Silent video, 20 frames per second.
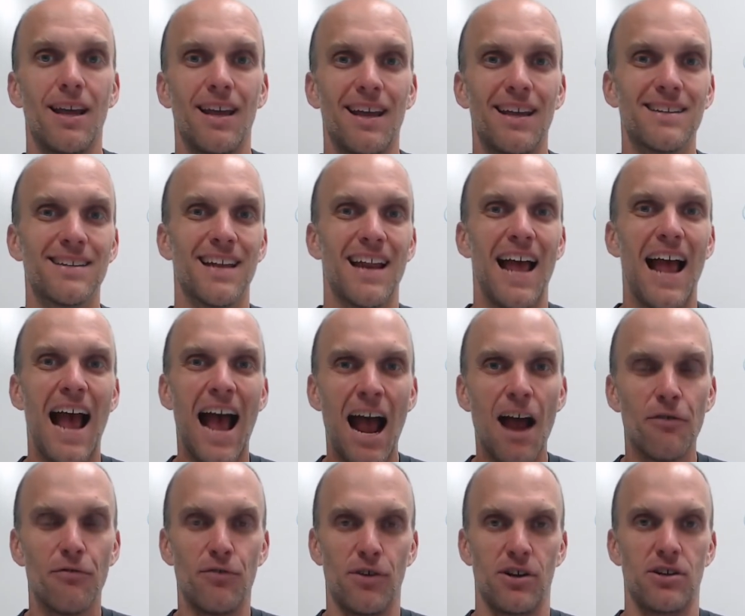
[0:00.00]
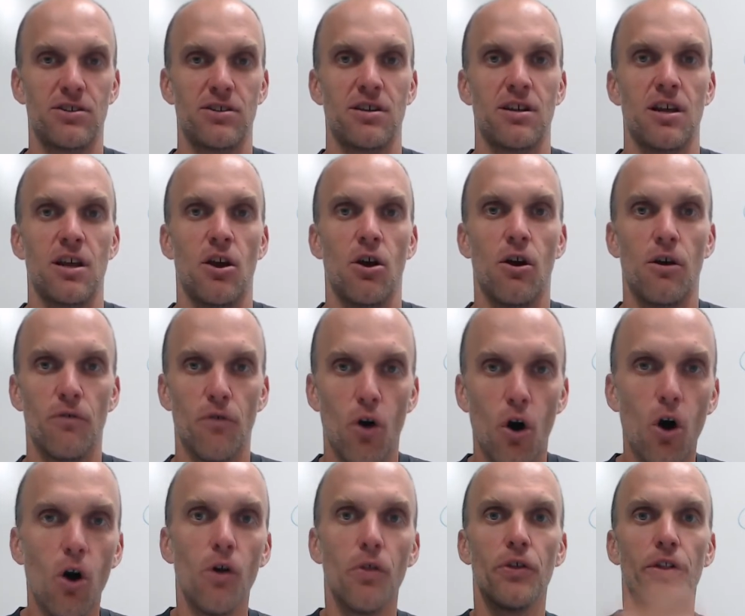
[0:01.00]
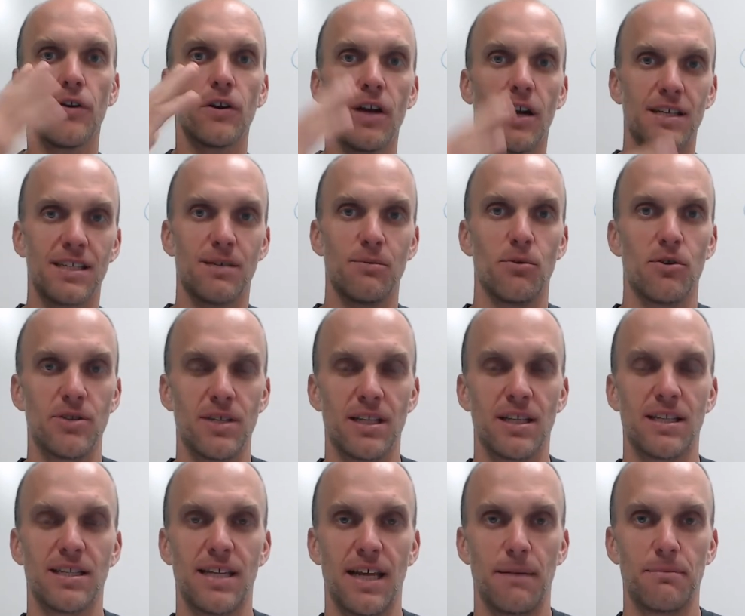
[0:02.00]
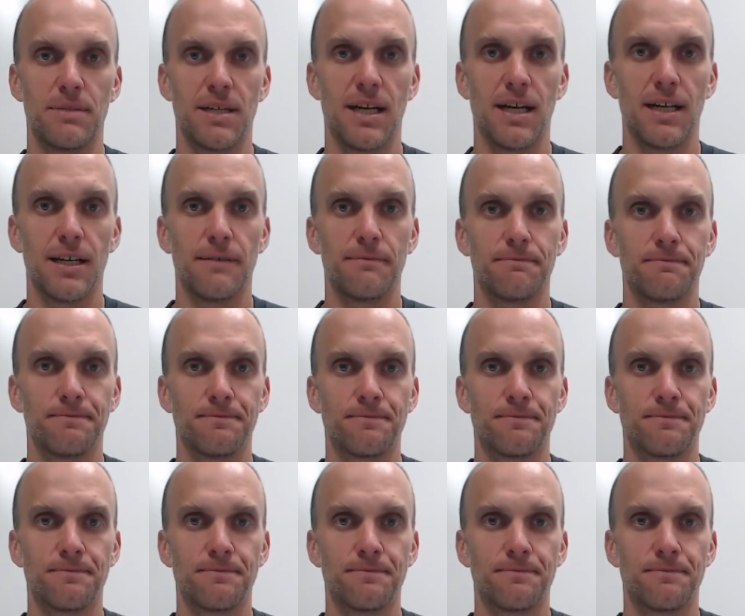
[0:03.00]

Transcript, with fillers: is an average of all their customers at the same time.